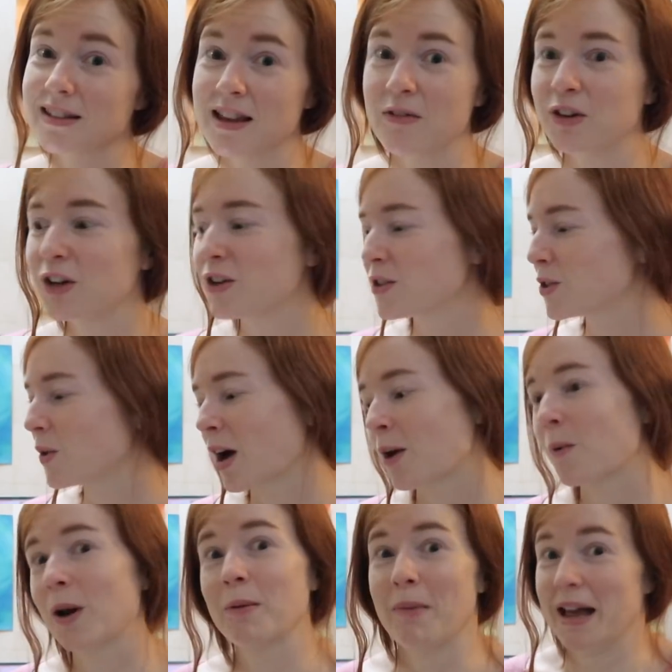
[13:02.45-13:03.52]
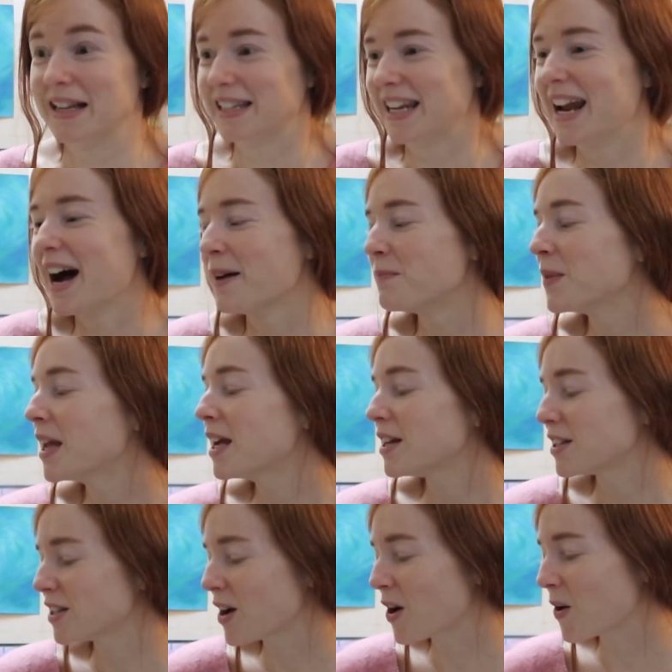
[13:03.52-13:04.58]
7 years, so I don't wanna mess it up.
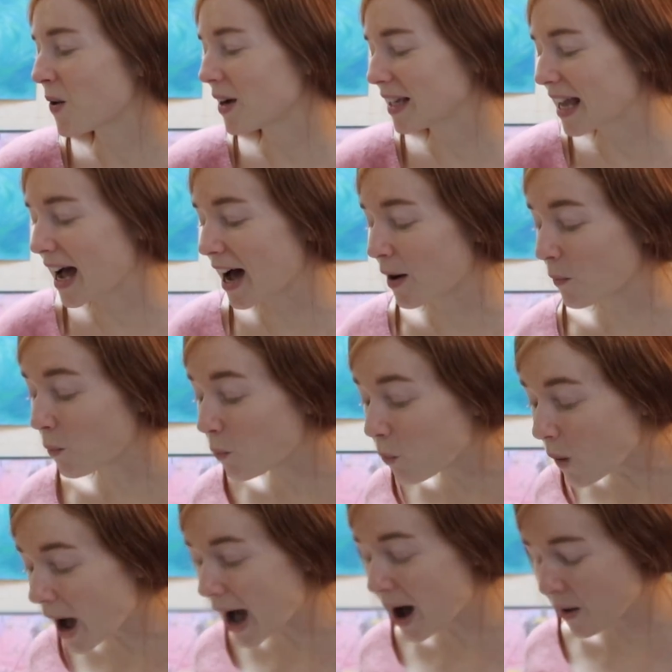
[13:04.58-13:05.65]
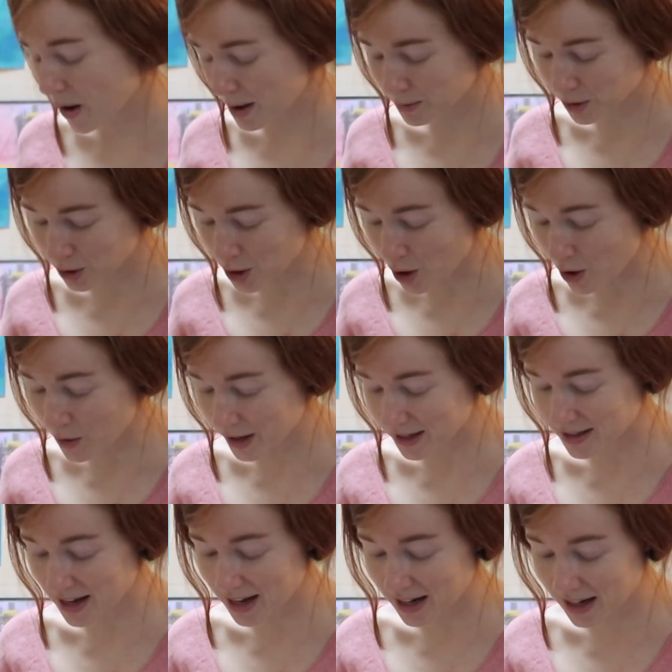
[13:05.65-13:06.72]
So yeah, wow, I'm so
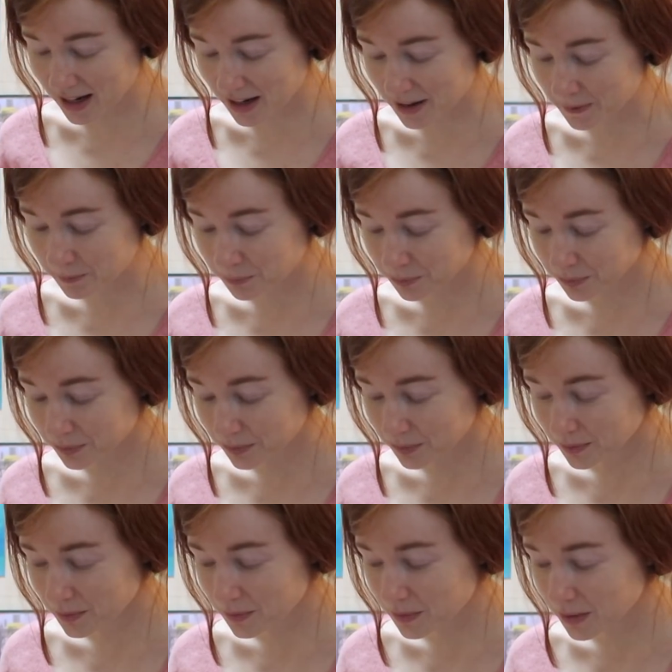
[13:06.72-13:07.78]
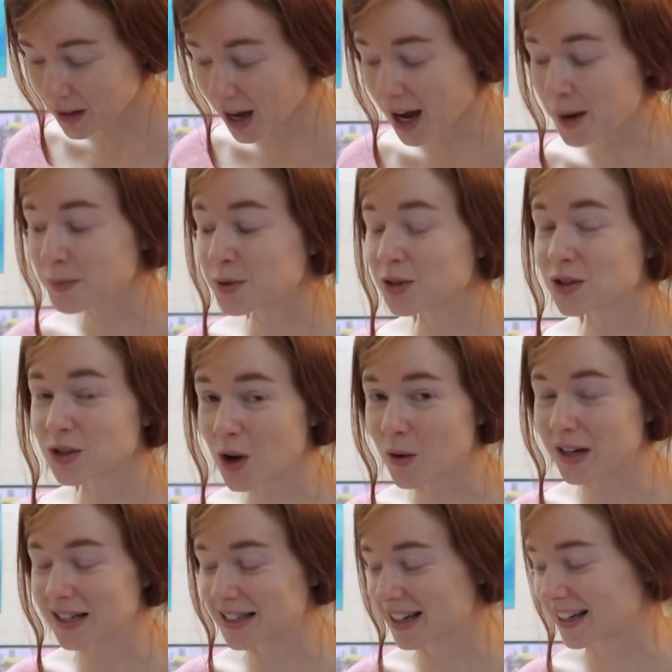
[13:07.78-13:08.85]
excited. I'm so
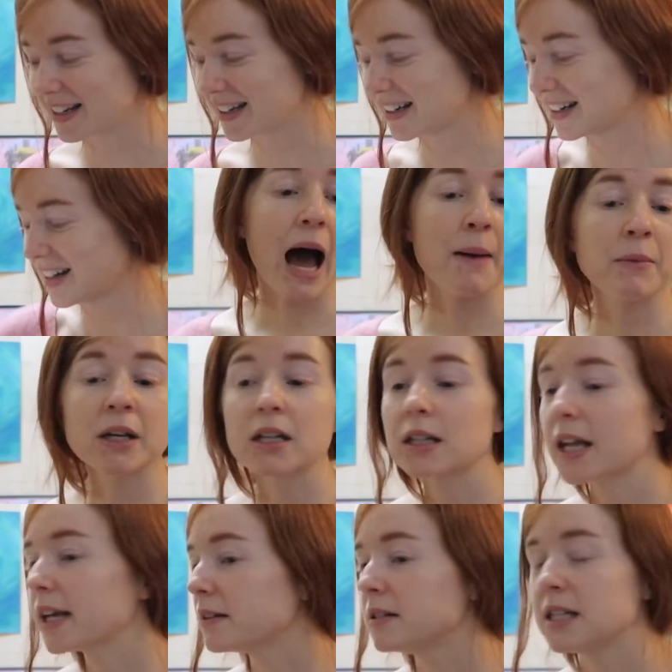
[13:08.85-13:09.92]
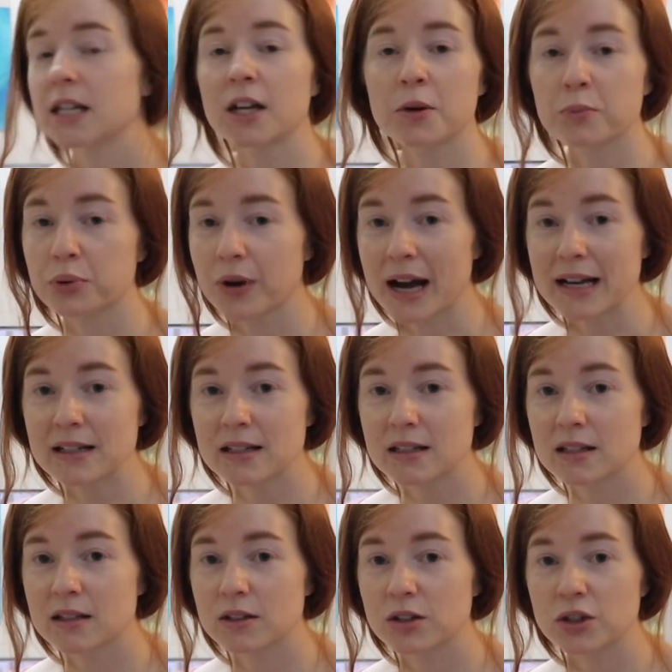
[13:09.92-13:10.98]
excited. I'm gonna like
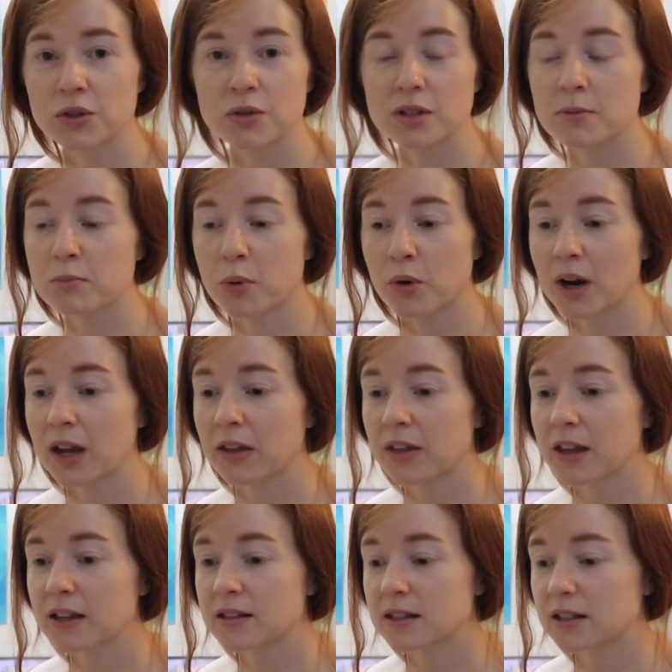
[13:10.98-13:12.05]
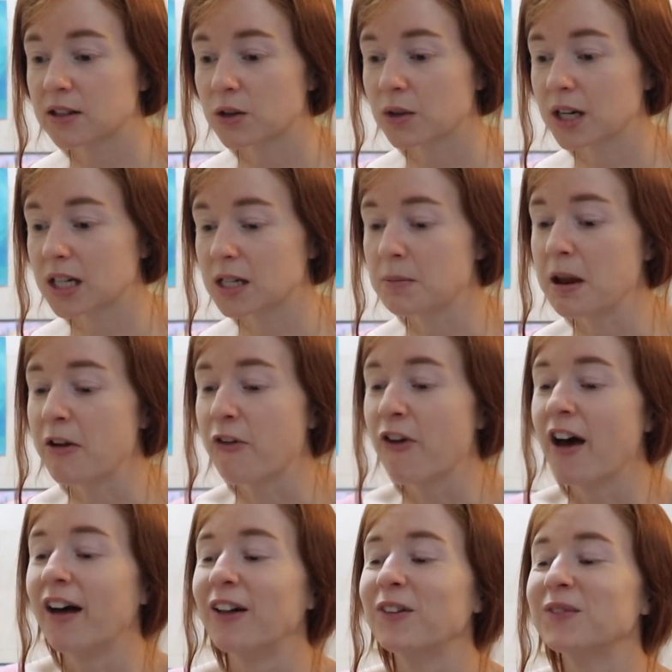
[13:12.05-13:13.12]
decompress, do some boring things that don't need to be
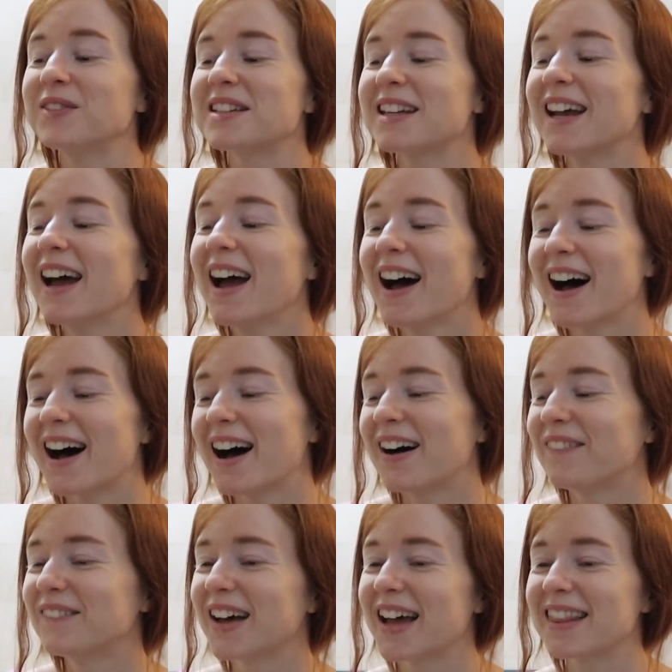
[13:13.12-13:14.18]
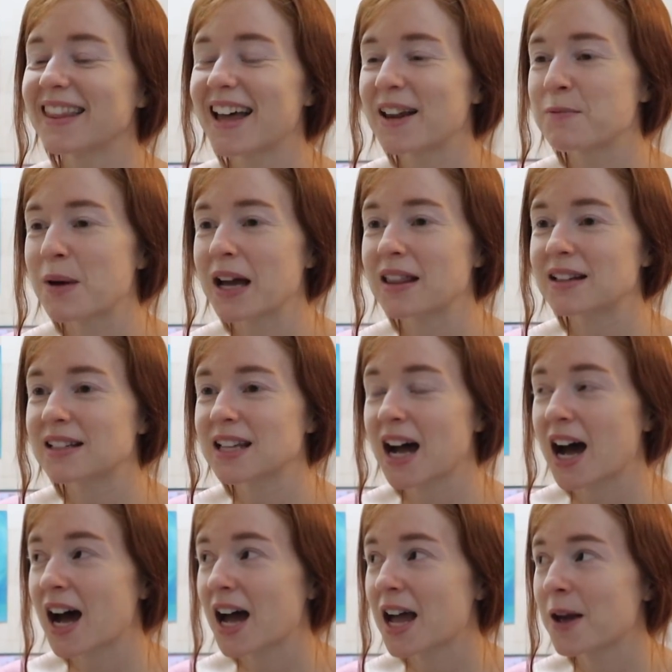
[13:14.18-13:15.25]
filmed. And then by the
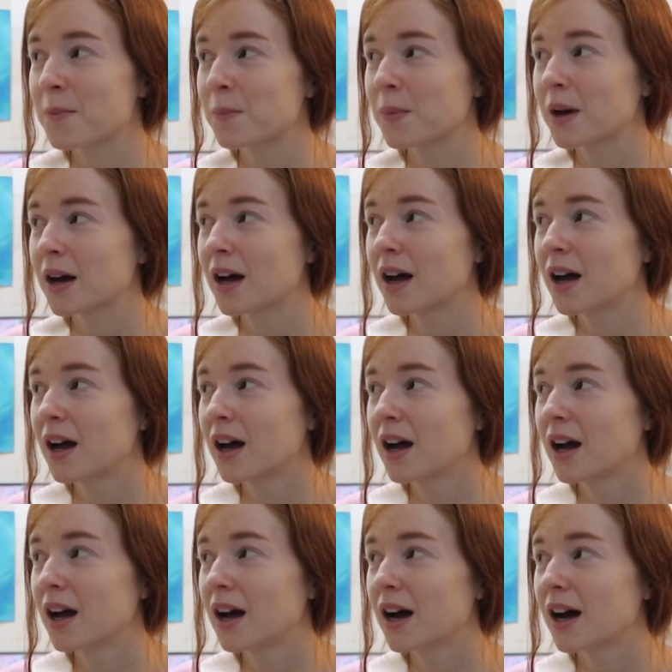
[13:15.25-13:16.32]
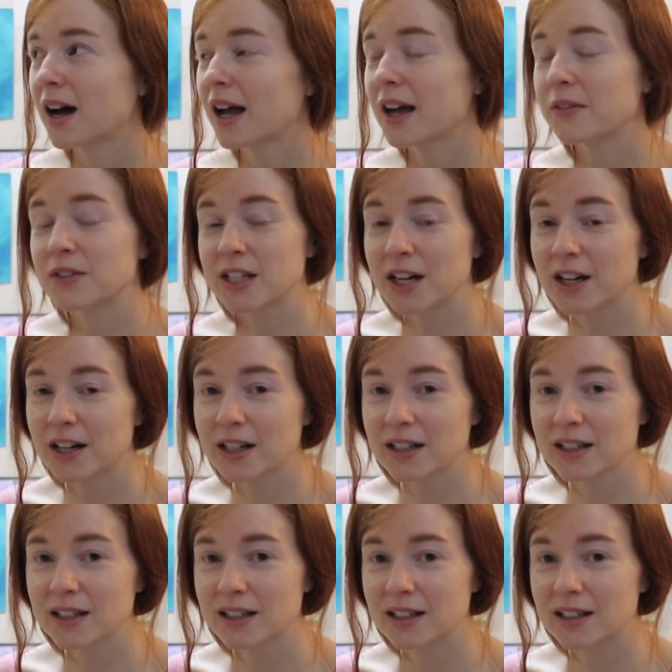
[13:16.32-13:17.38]
time I have dinner,